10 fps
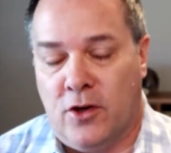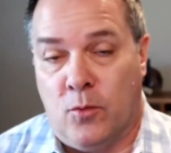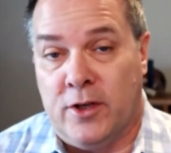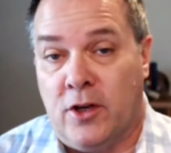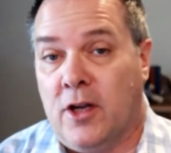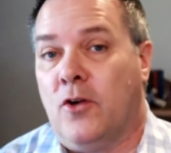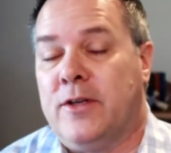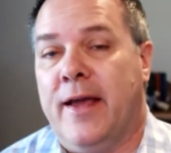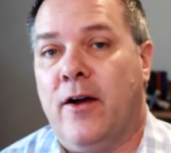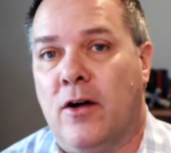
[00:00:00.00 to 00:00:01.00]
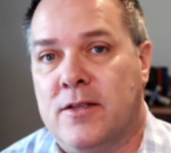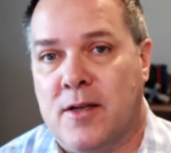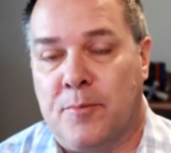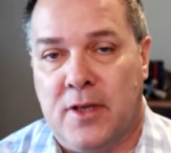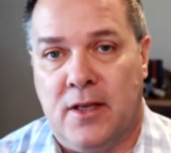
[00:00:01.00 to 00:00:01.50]
you're going to go take on
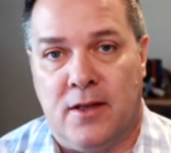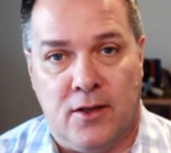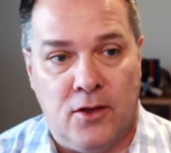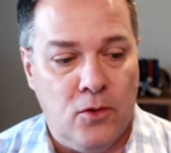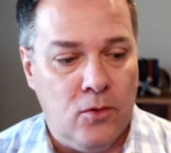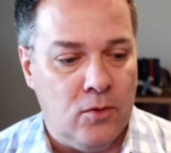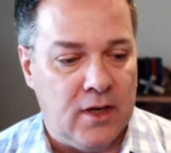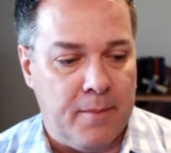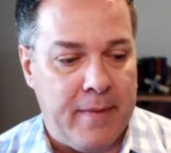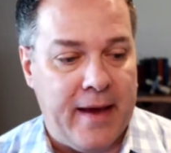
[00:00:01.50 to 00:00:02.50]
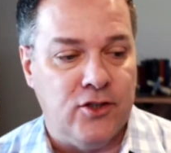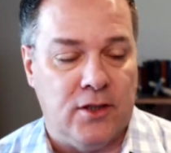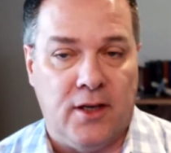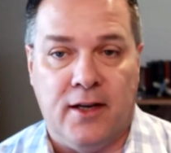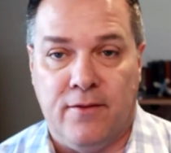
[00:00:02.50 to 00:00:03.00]
something that you can
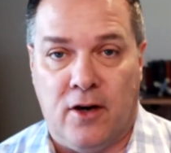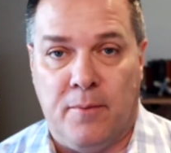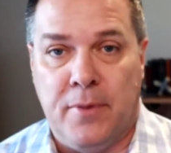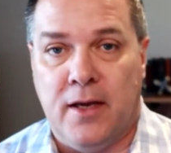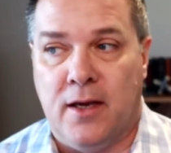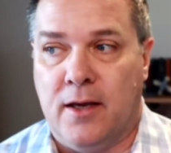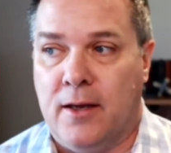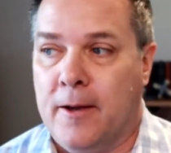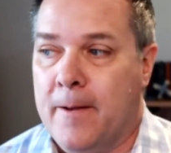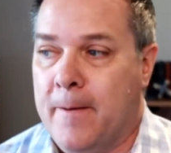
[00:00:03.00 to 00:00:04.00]
imagine getting very big,